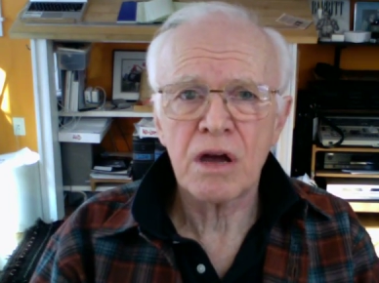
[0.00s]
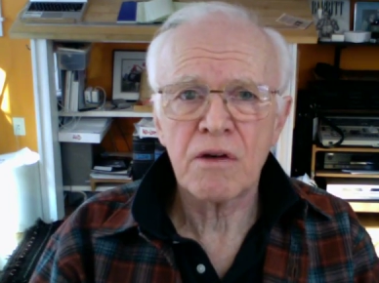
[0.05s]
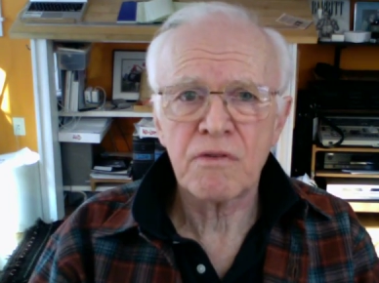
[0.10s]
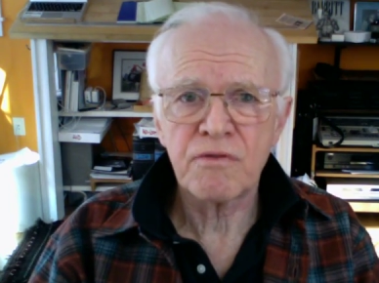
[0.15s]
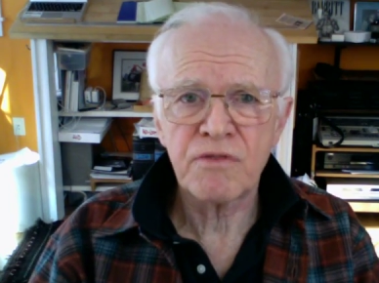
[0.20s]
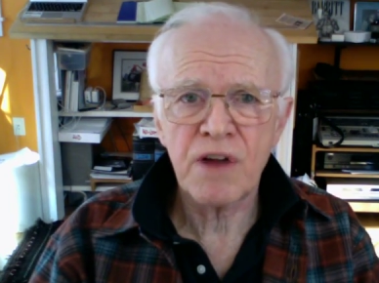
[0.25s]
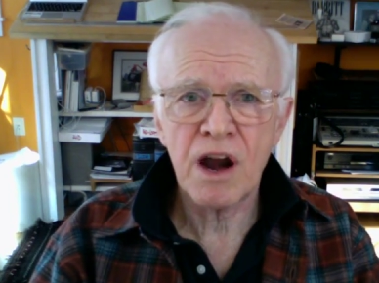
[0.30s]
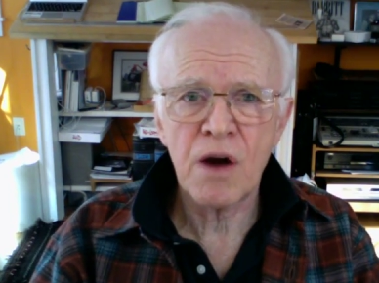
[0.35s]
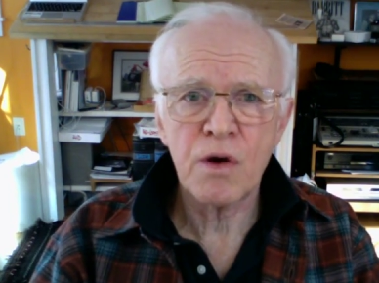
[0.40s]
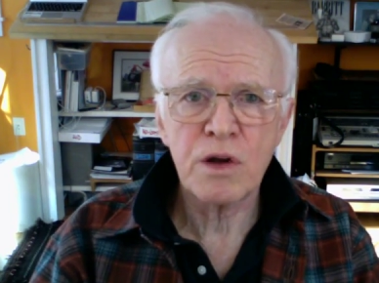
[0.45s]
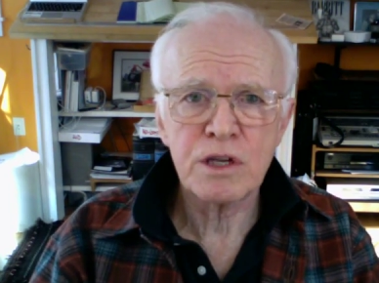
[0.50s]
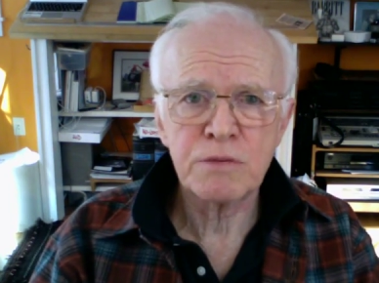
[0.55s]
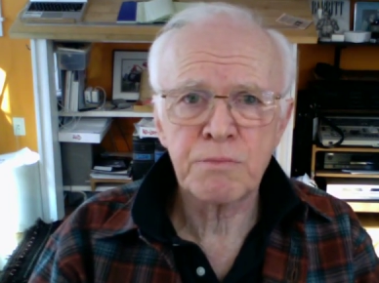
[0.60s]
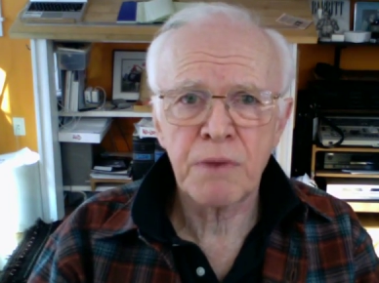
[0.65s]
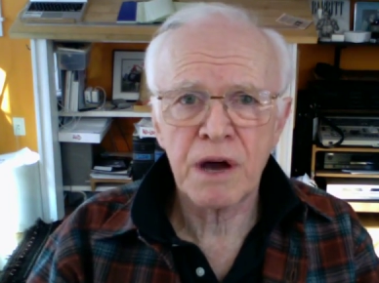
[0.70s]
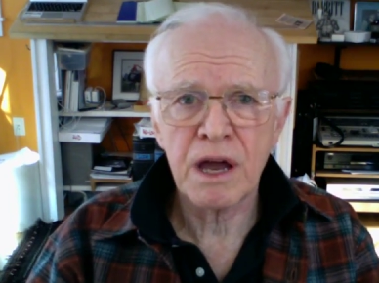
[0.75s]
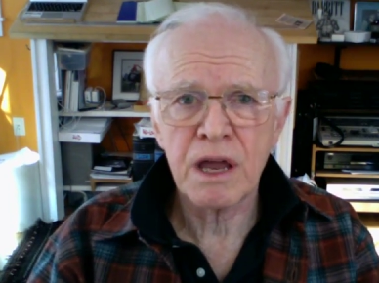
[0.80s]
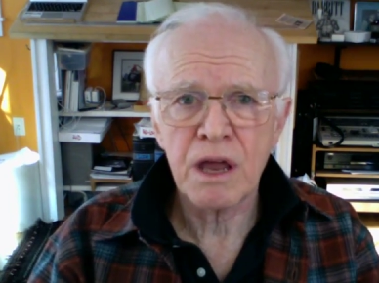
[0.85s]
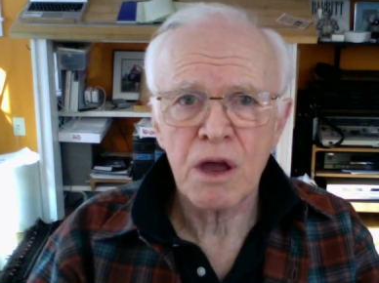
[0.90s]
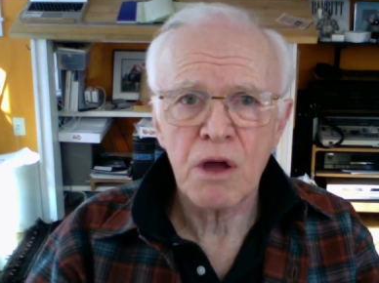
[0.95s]
varies
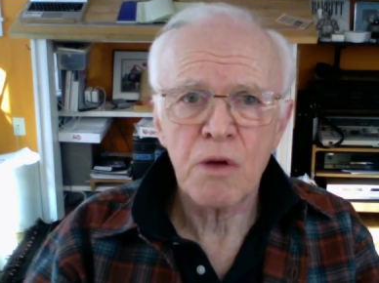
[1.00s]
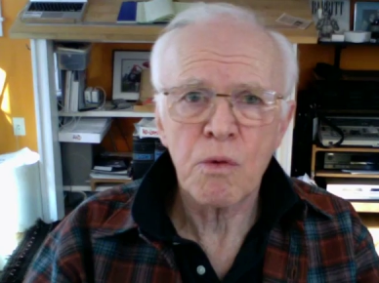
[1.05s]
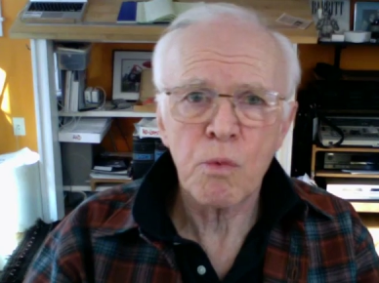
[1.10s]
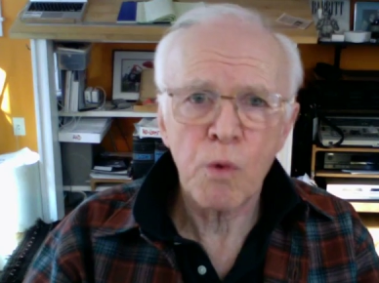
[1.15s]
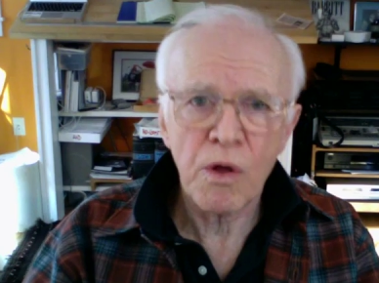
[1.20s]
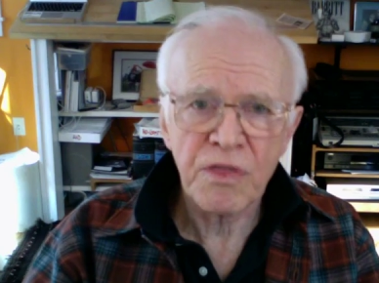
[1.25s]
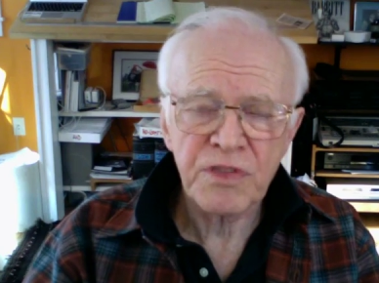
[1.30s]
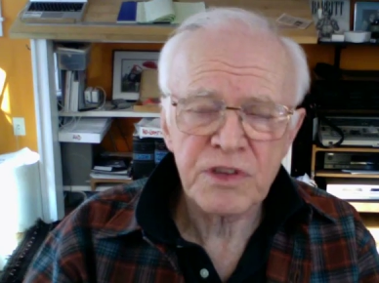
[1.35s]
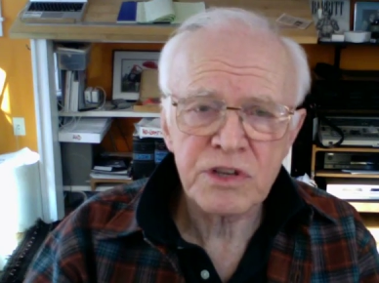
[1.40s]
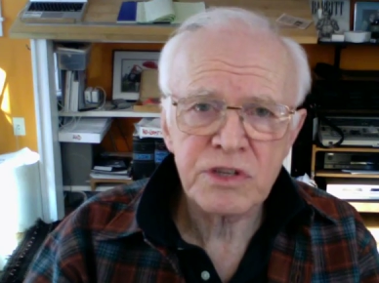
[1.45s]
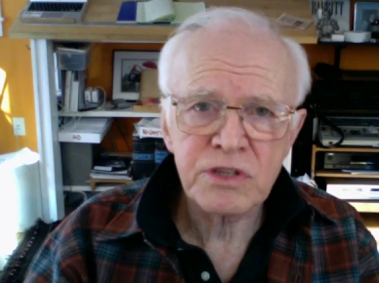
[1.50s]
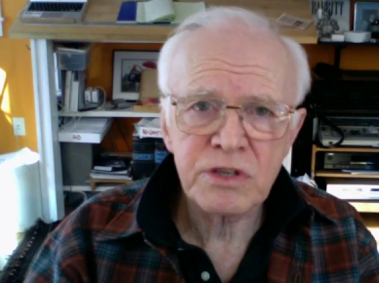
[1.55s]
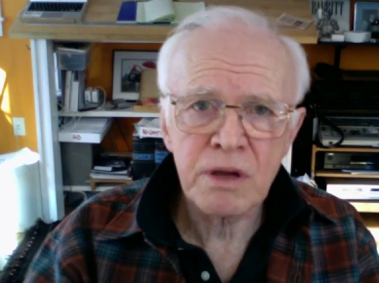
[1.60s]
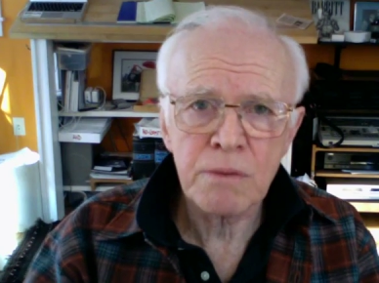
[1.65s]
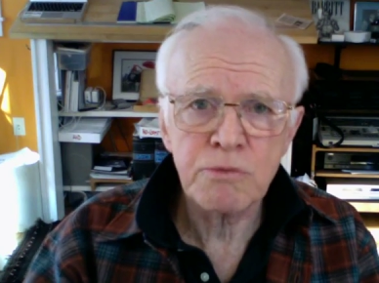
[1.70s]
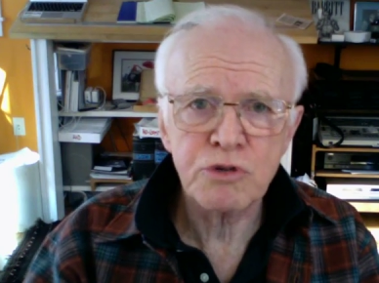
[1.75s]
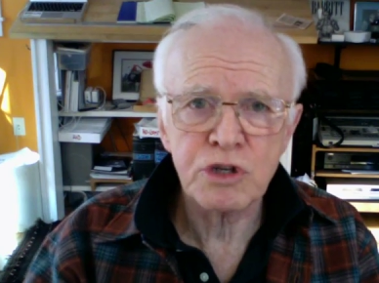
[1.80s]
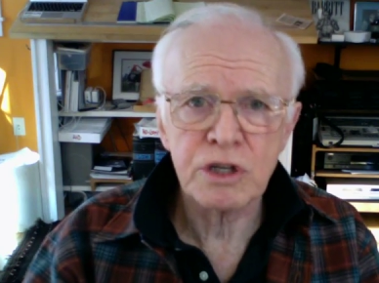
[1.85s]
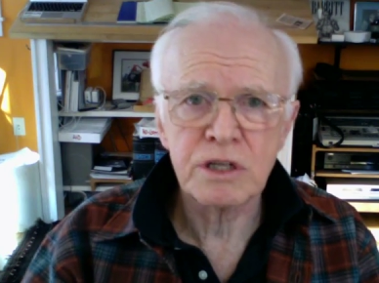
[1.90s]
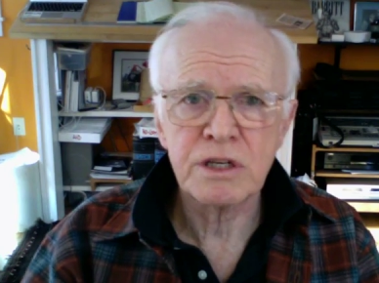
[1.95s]
by what the
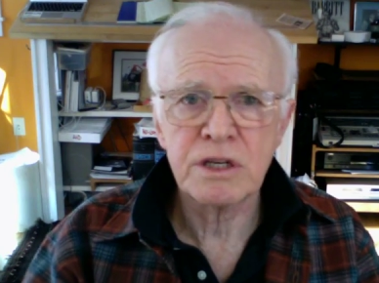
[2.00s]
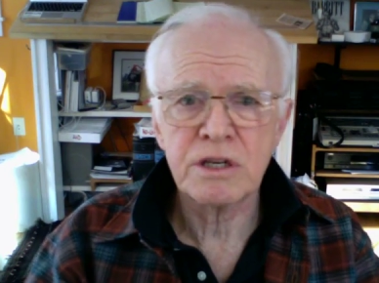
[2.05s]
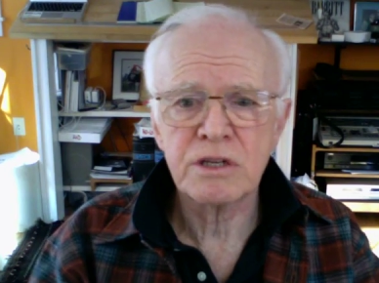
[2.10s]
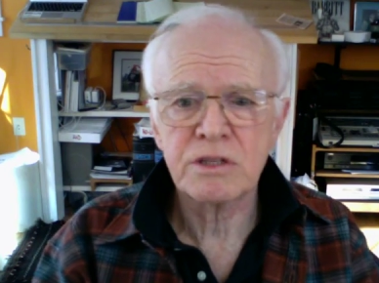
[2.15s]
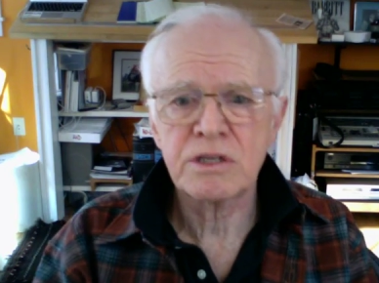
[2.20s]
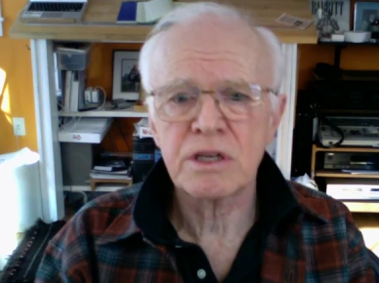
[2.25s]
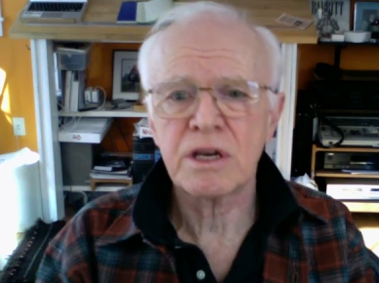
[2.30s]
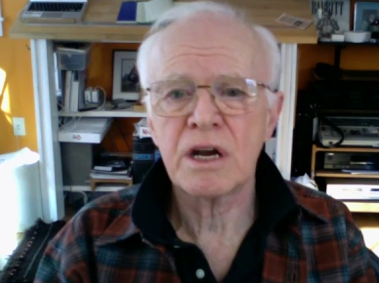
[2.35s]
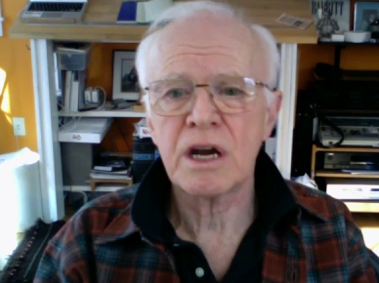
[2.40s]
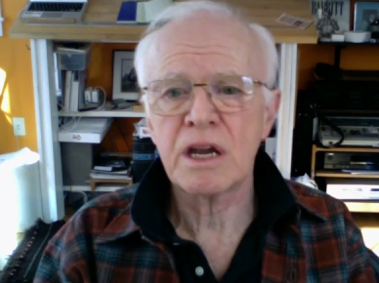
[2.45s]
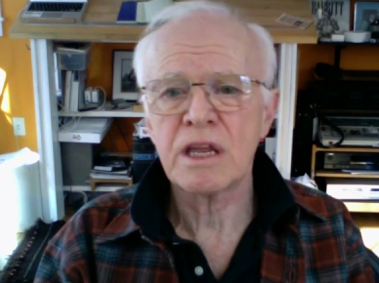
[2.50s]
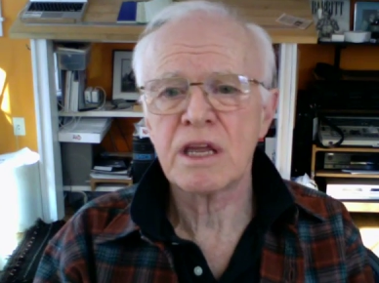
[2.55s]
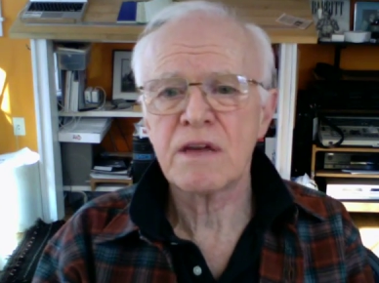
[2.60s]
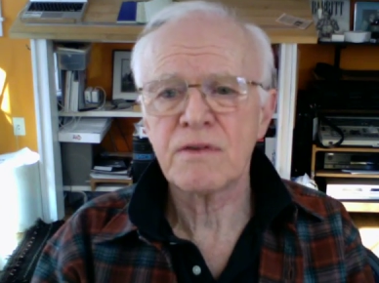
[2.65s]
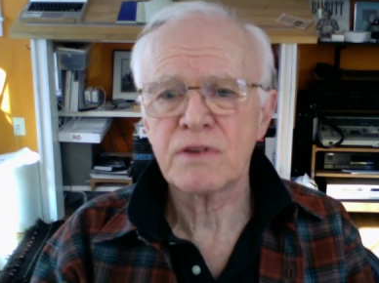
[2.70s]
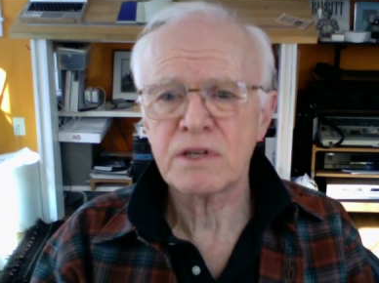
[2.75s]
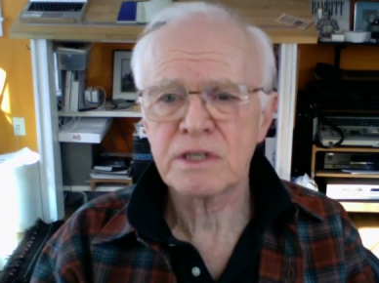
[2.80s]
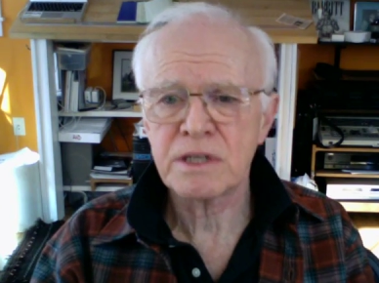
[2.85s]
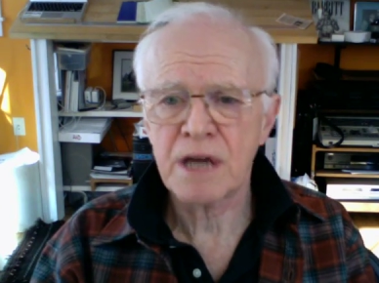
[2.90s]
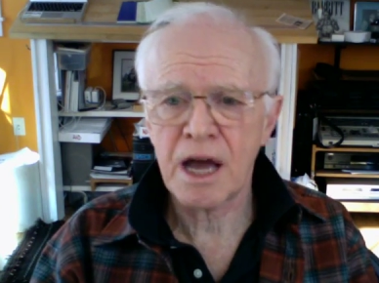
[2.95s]
subject is at any
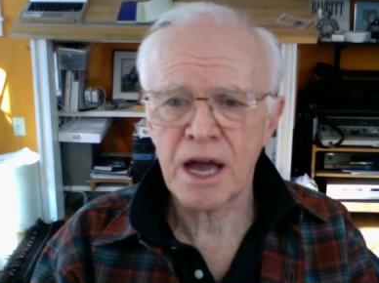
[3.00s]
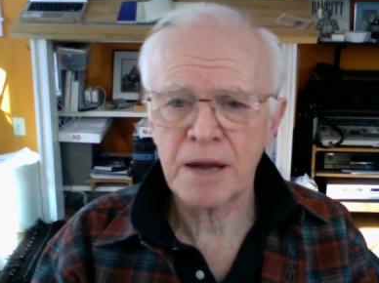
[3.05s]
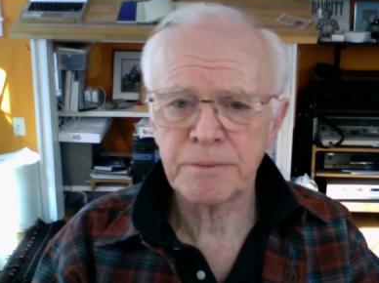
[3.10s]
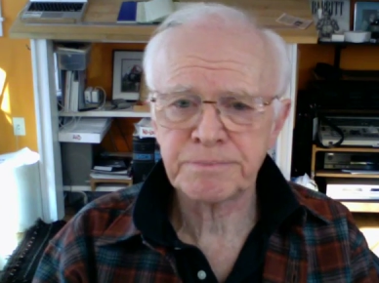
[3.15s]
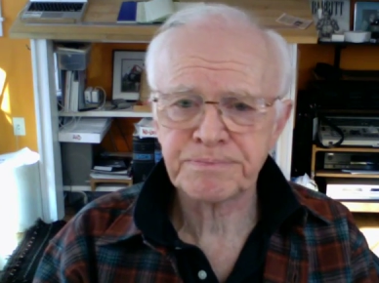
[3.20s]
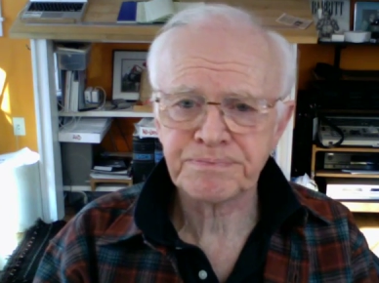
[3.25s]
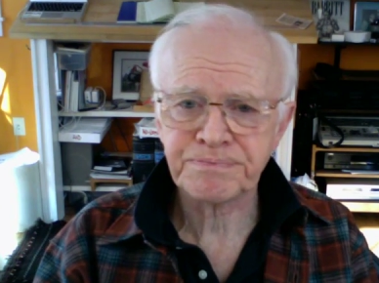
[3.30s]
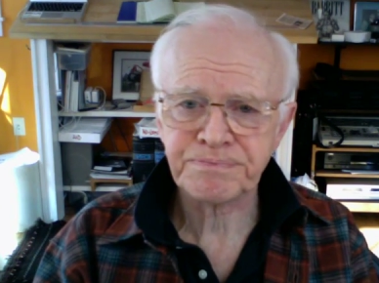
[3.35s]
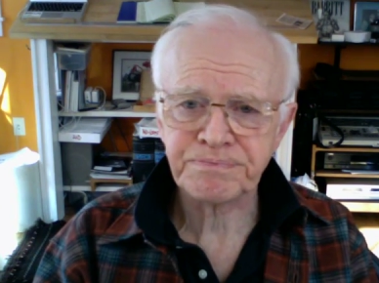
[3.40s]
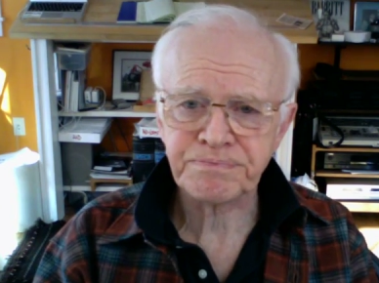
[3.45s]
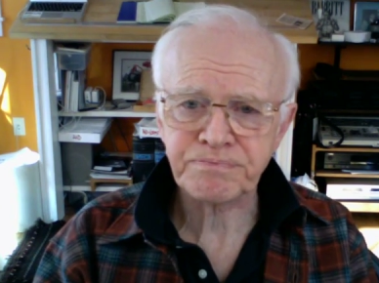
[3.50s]
given time.